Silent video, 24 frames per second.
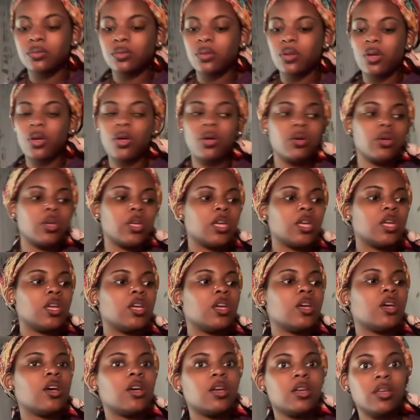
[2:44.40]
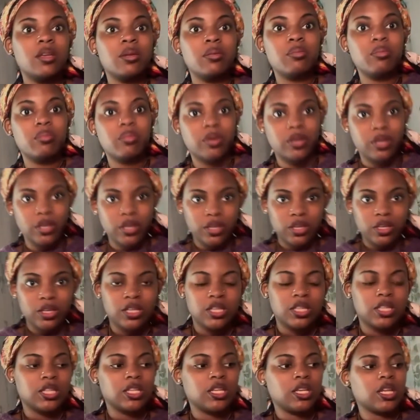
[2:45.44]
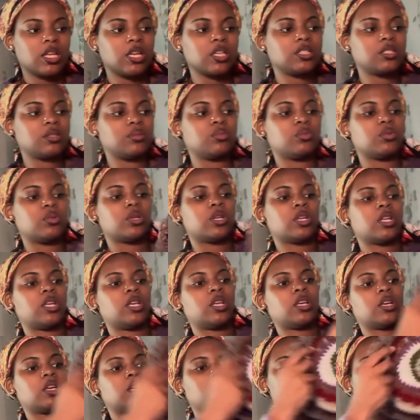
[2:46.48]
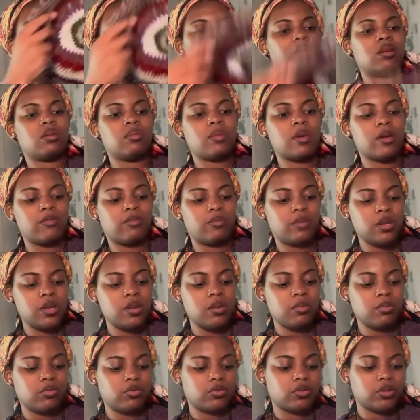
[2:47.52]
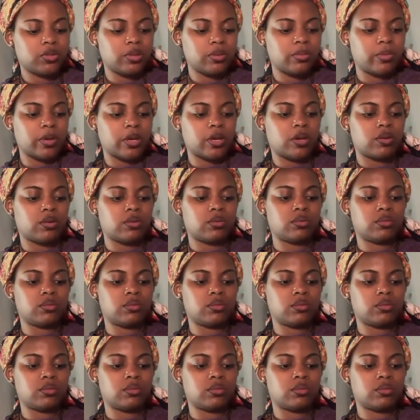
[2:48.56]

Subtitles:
Okay, I am back the next morning. I've been up for about